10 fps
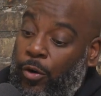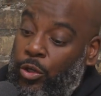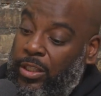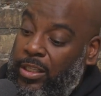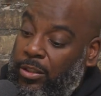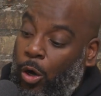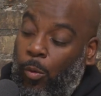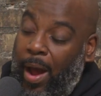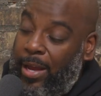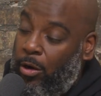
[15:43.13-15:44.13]
versus a
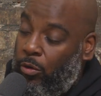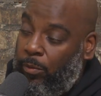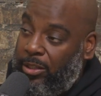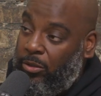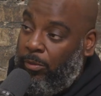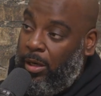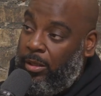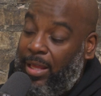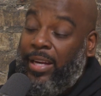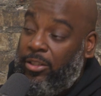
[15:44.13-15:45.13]
white owned restaurant
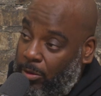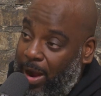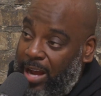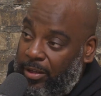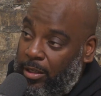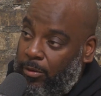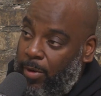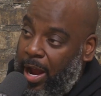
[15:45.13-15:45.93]
that is thriving, mm-hmm.